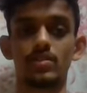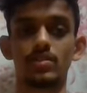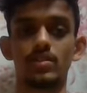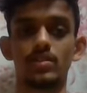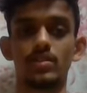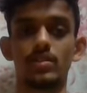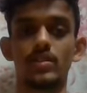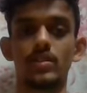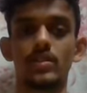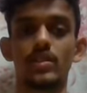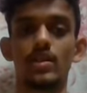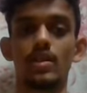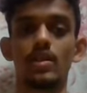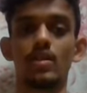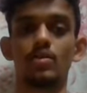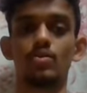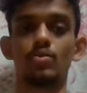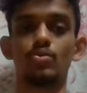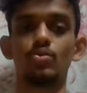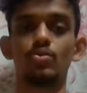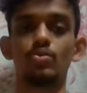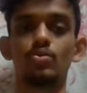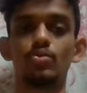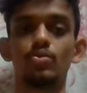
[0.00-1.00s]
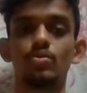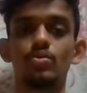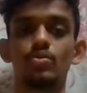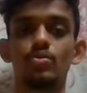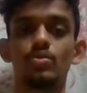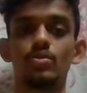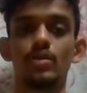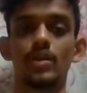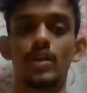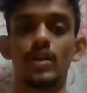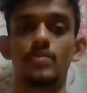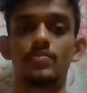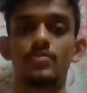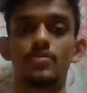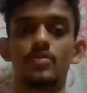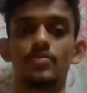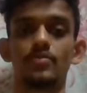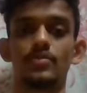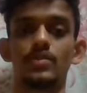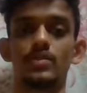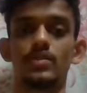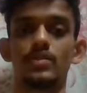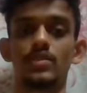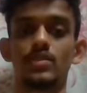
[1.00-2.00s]
There are two types
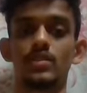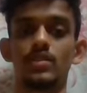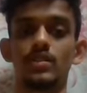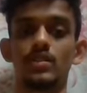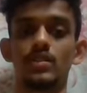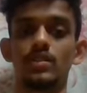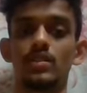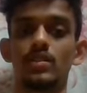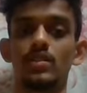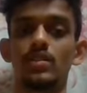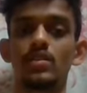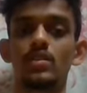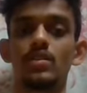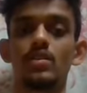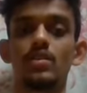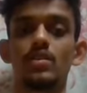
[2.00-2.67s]
of constructor.